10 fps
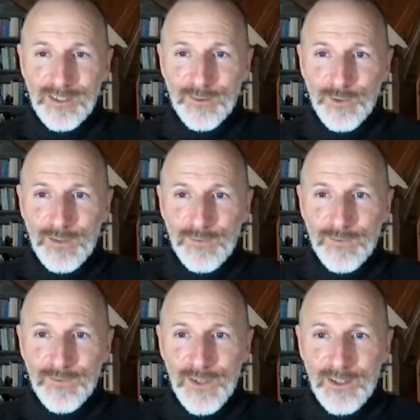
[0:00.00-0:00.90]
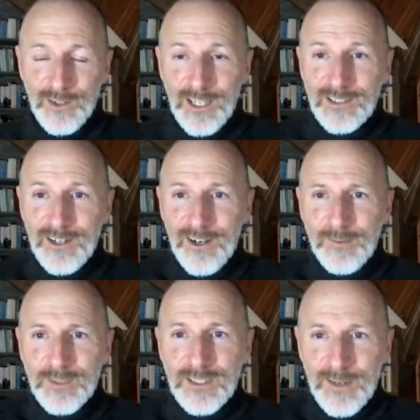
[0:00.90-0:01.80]
that we feel at
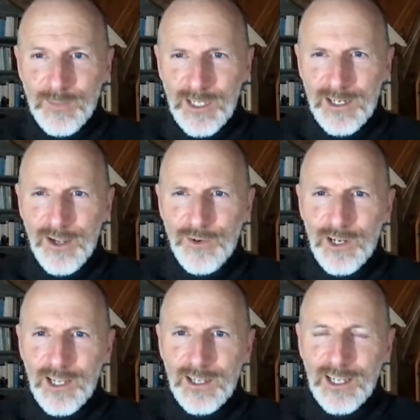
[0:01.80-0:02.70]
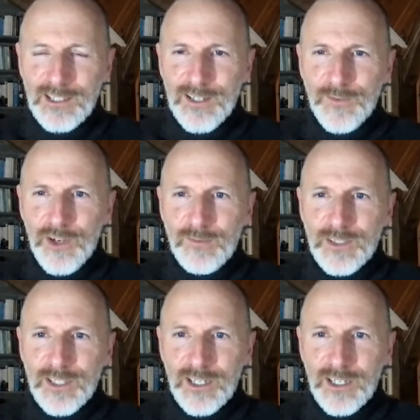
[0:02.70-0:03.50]
times deeply lonely. And sometimes the